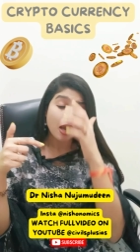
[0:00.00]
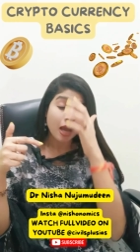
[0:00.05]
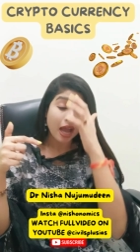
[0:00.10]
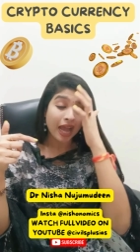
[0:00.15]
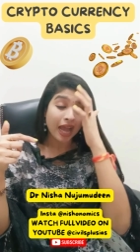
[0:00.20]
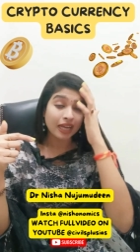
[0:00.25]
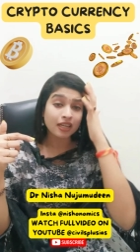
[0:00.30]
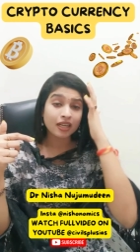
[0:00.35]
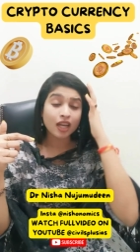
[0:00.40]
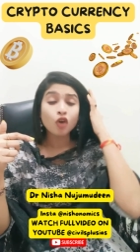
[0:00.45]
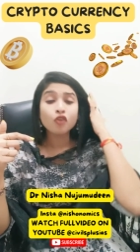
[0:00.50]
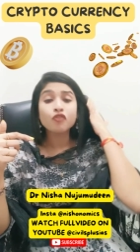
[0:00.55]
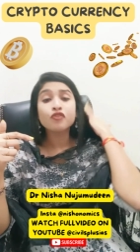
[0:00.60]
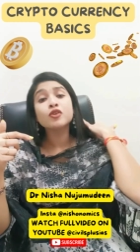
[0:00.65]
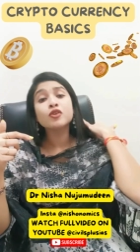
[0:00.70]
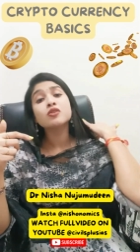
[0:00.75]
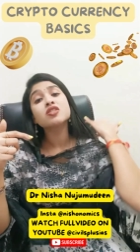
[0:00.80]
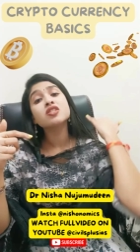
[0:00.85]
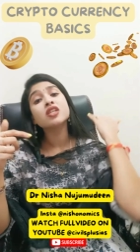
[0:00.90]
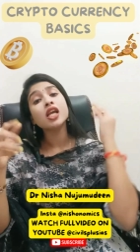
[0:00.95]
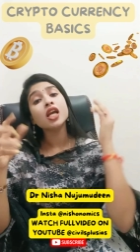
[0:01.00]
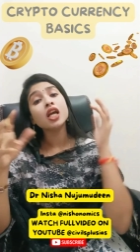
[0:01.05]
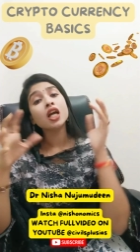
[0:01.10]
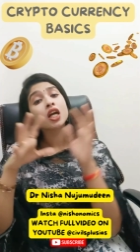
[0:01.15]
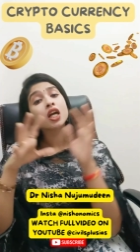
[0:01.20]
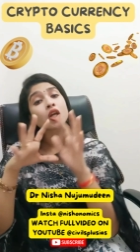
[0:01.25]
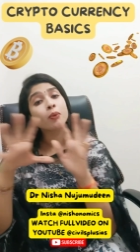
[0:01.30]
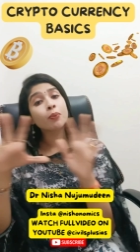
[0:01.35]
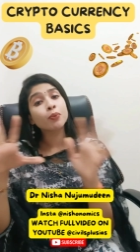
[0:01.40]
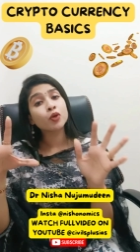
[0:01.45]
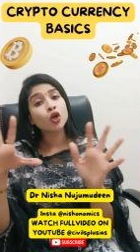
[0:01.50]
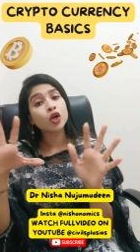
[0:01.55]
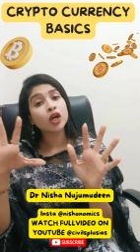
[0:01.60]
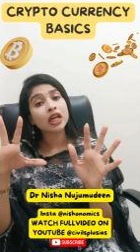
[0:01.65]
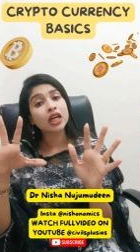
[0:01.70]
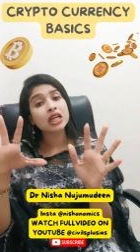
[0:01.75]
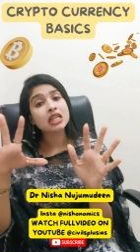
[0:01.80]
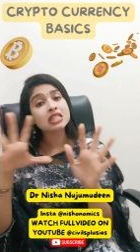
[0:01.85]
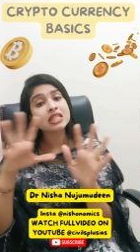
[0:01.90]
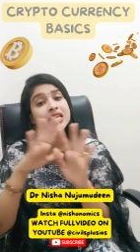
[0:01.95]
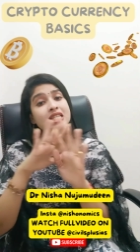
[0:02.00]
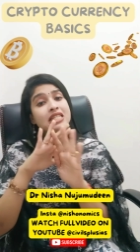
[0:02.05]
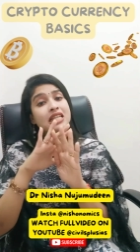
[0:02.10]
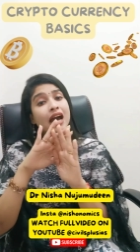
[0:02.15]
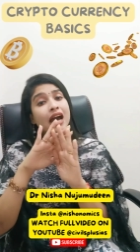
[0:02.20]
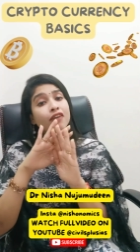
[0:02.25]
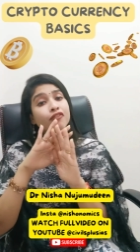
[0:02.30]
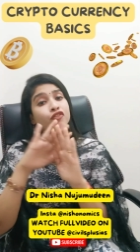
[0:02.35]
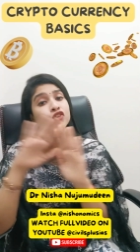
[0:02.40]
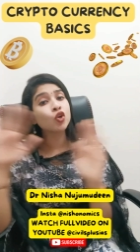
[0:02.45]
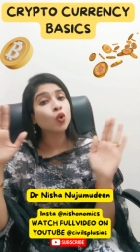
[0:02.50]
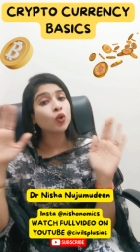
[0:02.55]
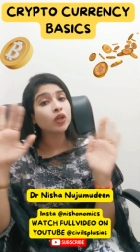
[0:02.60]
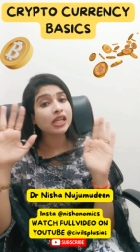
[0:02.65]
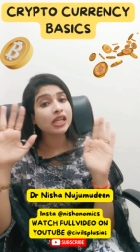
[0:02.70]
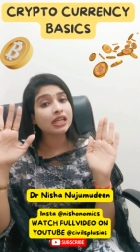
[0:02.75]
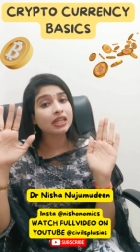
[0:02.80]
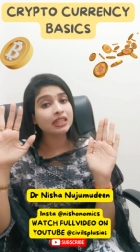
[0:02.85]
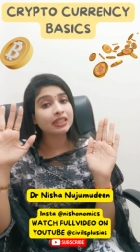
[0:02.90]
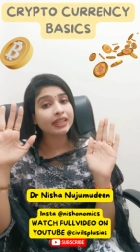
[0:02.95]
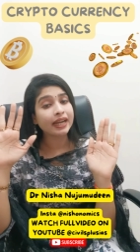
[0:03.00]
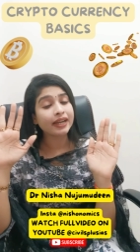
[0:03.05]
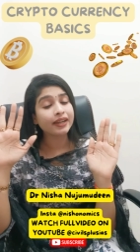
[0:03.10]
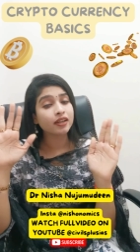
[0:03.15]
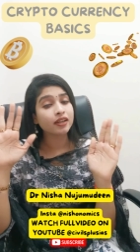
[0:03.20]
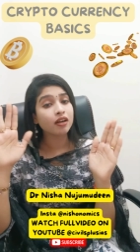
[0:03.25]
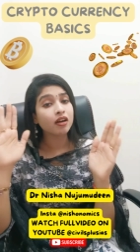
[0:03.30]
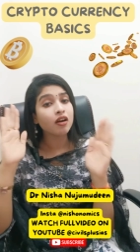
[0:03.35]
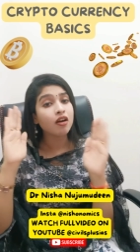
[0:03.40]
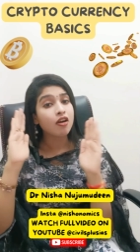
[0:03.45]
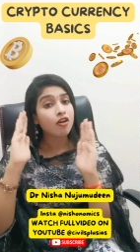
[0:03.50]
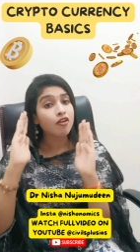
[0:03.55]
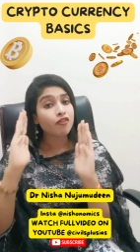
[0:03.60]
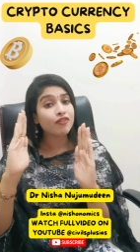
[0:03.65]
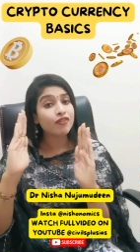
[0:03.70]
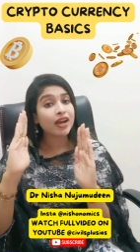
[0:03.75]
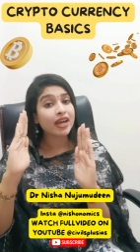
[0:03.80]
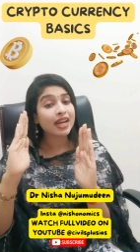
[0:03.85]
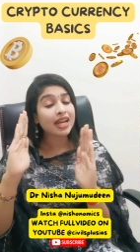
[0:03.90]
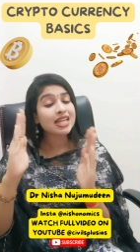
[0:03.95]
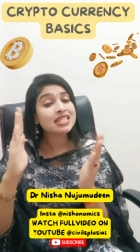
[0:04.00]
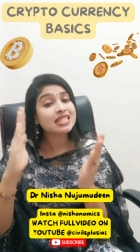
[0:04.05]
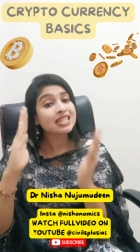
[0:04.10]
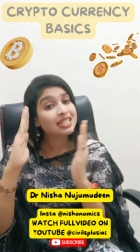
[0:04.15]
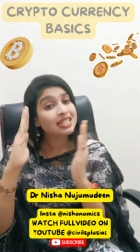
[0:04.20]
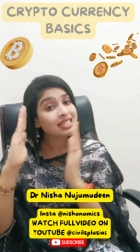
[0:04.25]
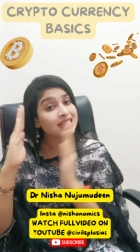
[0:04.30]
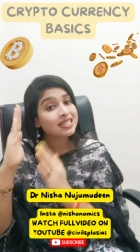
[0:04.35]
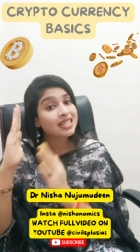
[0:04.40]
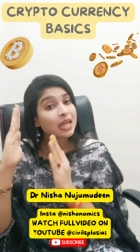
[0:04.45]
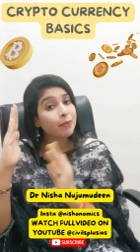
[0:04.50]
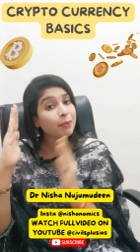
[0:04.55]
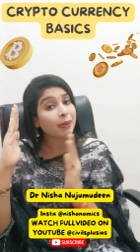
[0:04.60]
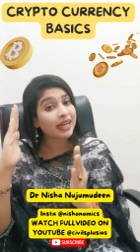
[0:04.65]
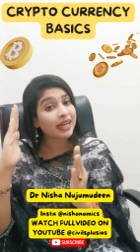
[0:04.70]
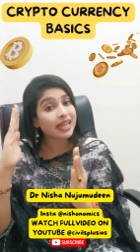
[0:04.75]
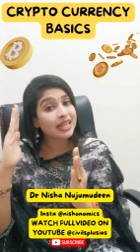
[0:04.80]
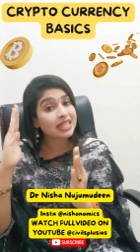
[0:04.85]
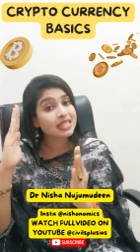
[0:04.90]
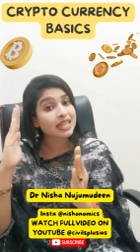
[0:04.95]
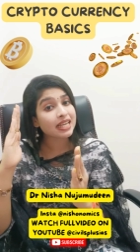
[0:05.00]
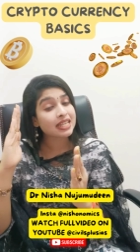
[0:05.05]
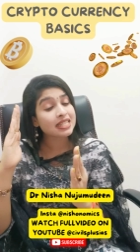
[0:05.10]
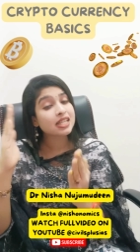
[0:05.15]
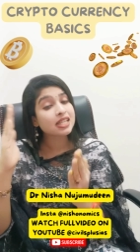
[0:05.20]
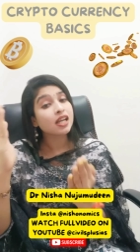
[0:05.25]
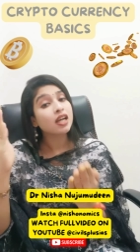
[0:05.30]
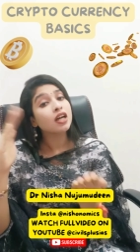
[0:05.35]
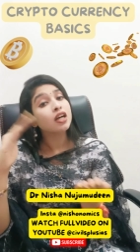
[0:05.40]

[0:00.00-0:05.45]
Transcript: And now if you see, cryptocurrencies have no legal tender, whereas CBDCs,